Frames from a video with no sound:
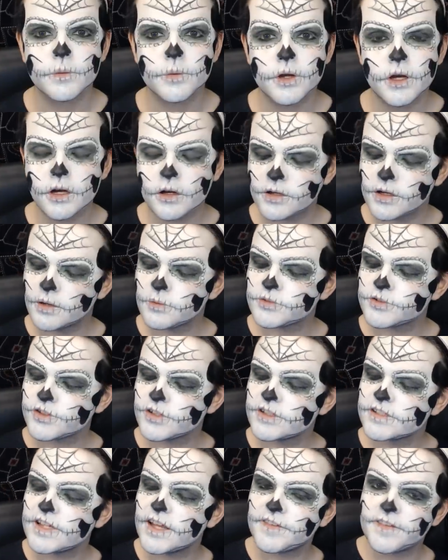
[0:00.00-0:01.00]
There we are, and I'm
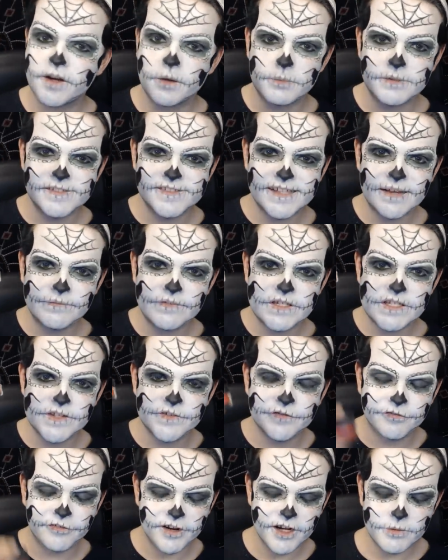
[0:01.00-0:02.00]
just going to take the number
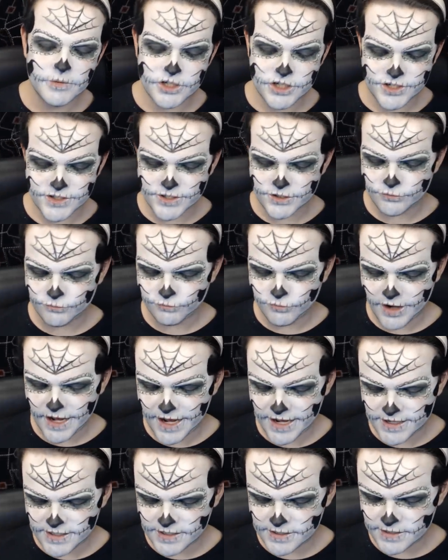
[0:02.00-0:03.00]
73, which is the
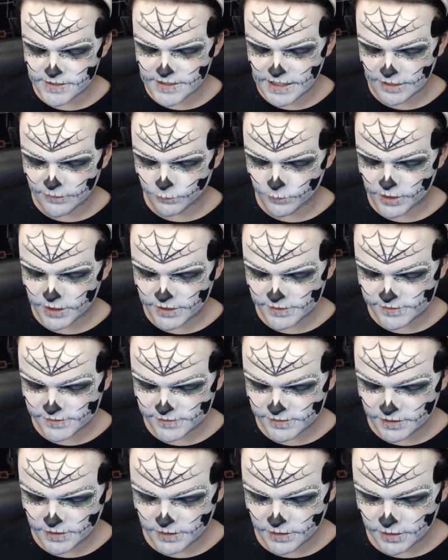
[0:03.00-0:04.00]
red Dazzle
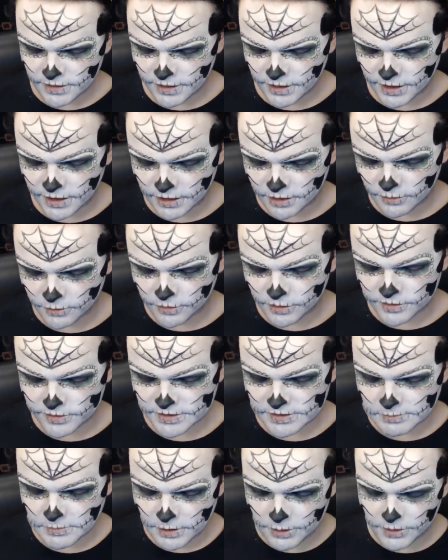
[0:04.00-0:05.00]
Dust and I'm going to
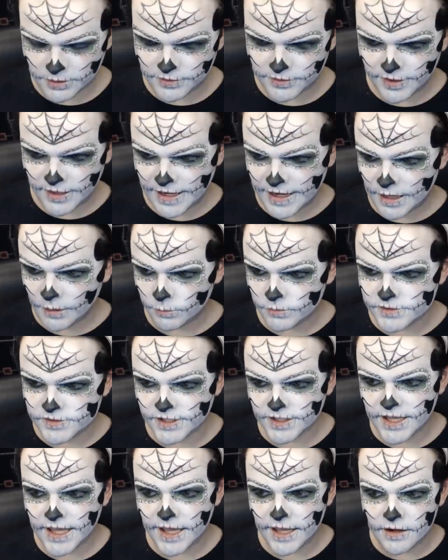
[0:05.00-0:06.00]
smoky that
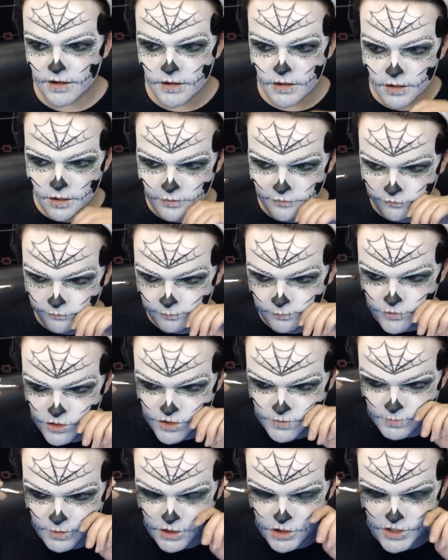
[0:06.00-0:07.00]
outwards again,
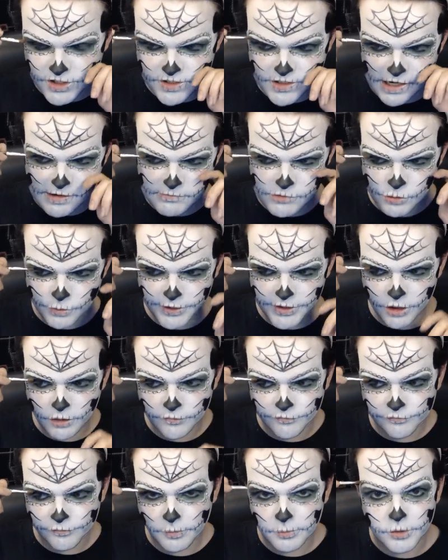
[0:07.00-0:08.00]
just but this time joining
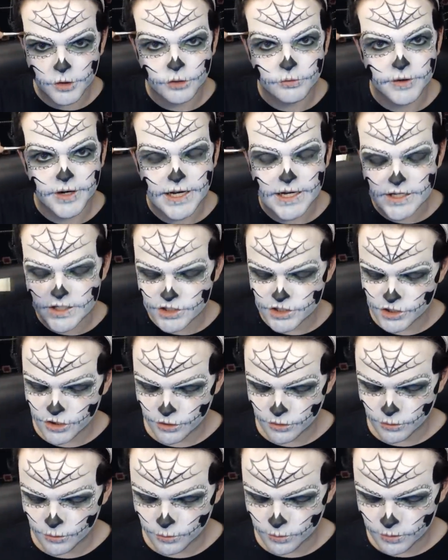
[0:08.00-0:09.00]
on from the green
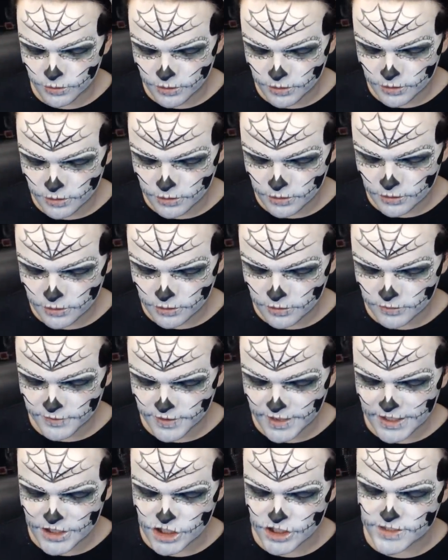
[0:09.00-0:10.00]
to
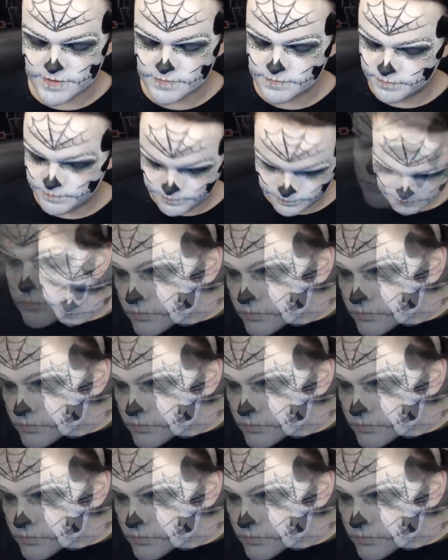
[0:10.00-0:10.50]
the edges.